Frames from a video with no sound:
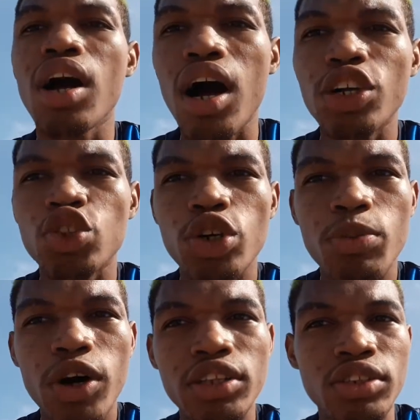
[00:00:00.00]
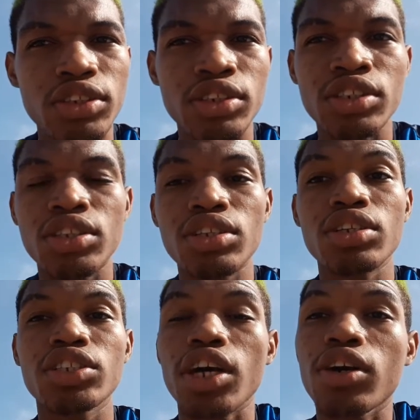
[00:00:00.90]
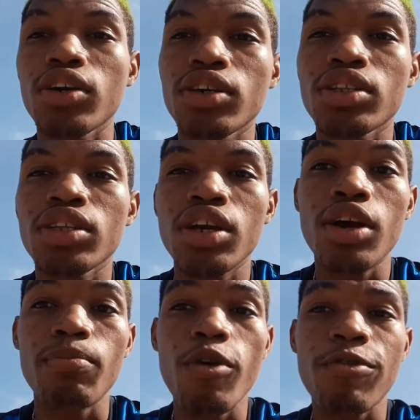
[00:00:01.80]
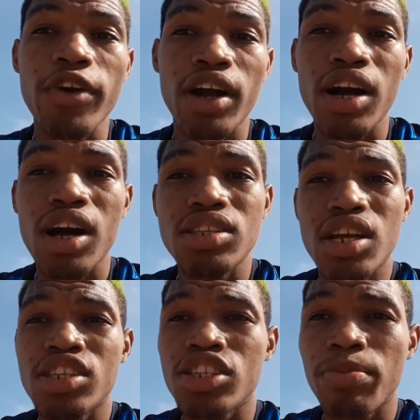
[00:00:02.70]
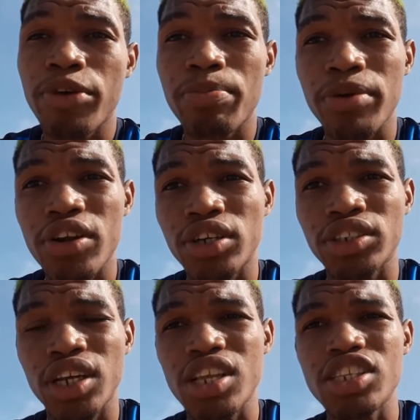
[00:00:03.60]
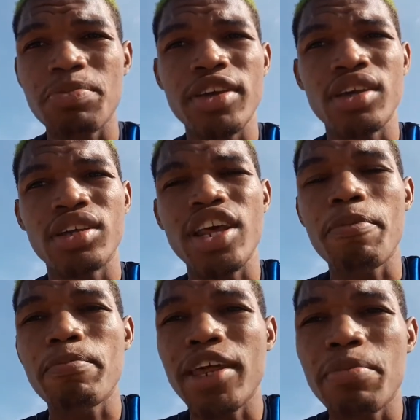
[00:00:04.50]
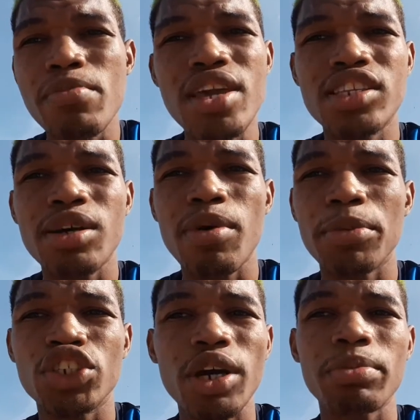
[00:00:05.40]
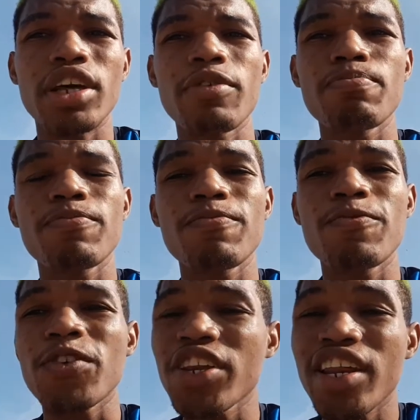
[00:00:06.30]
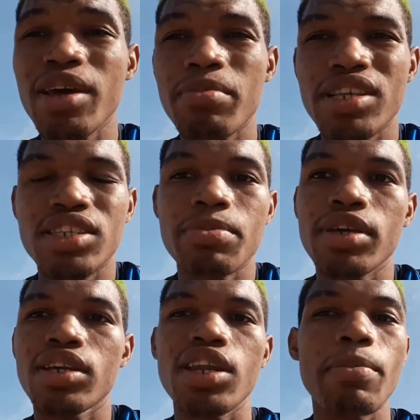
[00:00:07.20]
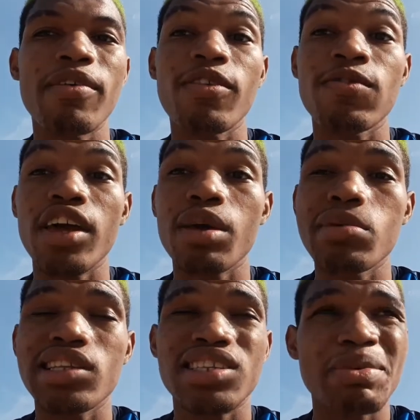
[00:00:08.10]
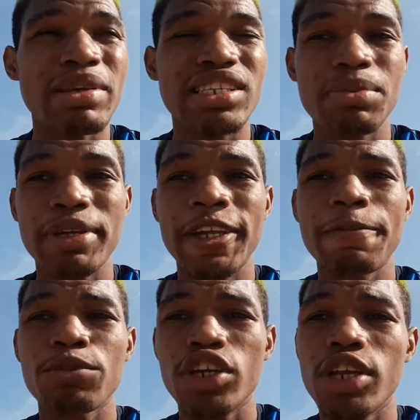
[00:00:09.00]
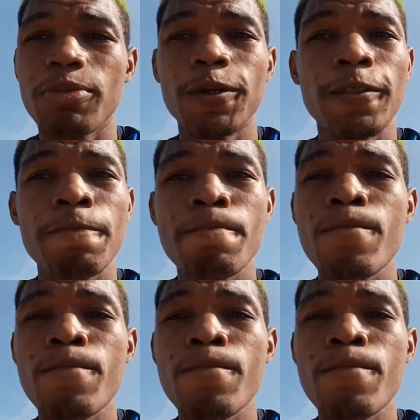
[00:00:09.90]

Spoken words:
Also, I want to know, check out Booth Records and Supreme Production, you see me? They make the beats, I'm dropping at the video, them, you see me? They have the fire beats, them, you see me? Check them out.